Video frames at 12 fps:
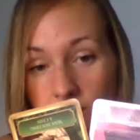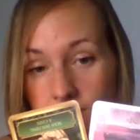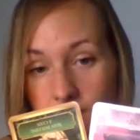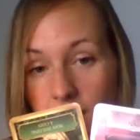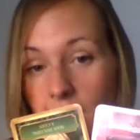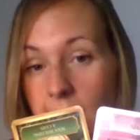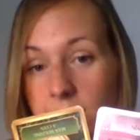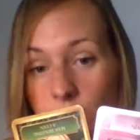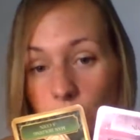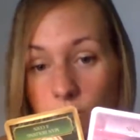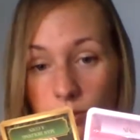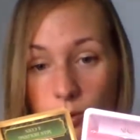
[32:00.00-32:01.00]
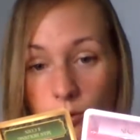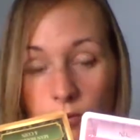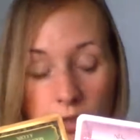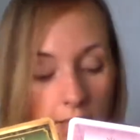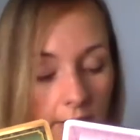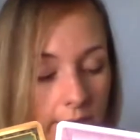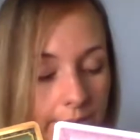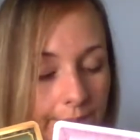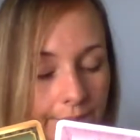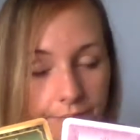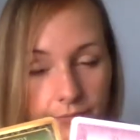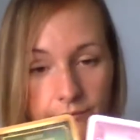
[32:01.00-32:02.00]
these lies over and over again.
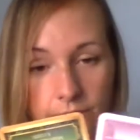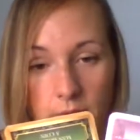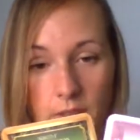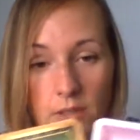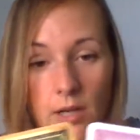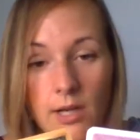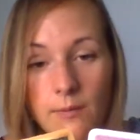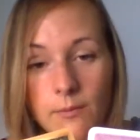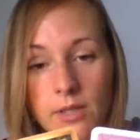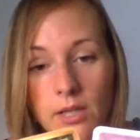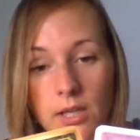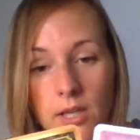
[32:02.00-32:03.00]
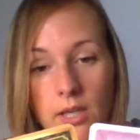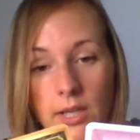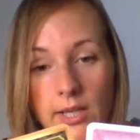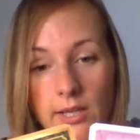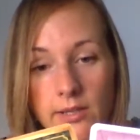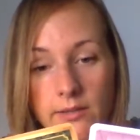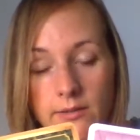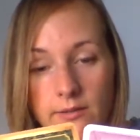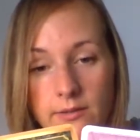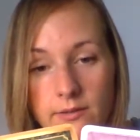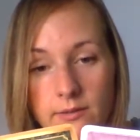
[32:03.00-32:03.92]
Um, and